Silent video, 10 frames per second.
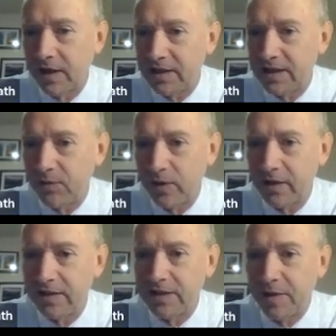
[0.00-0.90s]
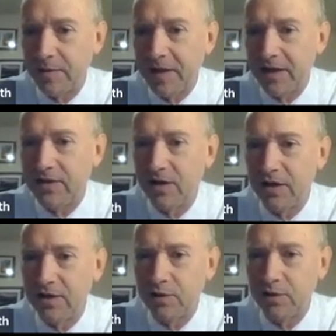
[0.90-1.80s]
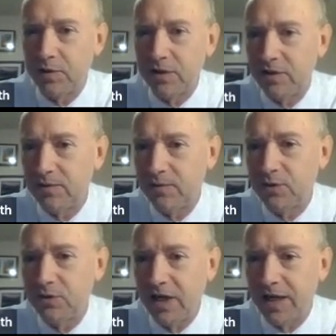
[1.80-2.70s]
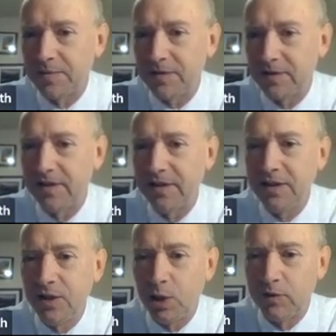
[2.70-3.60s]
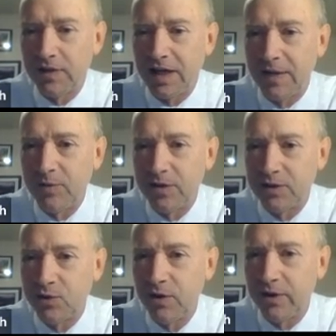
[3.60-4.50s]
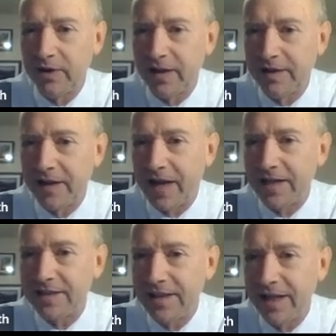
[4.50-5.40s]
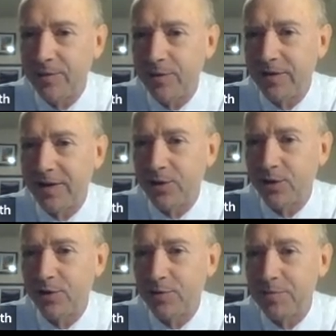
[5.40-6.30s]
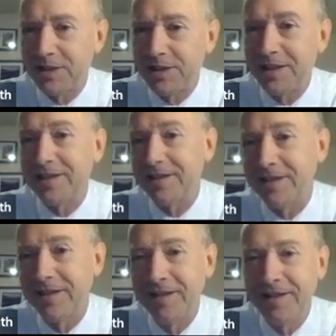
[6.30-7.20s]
I actually have one of these in my backyard. You put in your food scraps and over time you get soil, and they actually labeled it the earth machine.